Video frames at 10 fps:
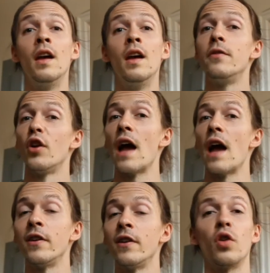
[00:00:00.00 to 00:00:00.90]
If you're
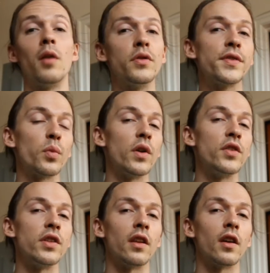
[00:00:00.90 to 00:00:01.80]
having trouble
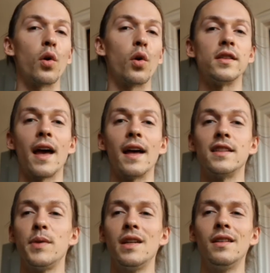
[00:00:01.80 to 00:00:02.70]
switching the chords at that
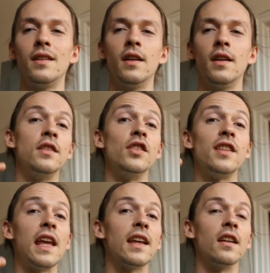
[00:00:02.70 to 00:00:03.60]
speed, just
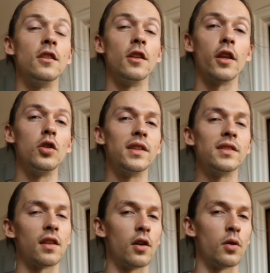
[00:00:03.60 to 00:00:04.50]
take it a little bit
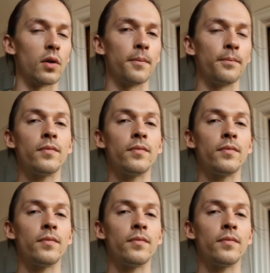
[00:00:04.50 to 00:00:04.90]
slower.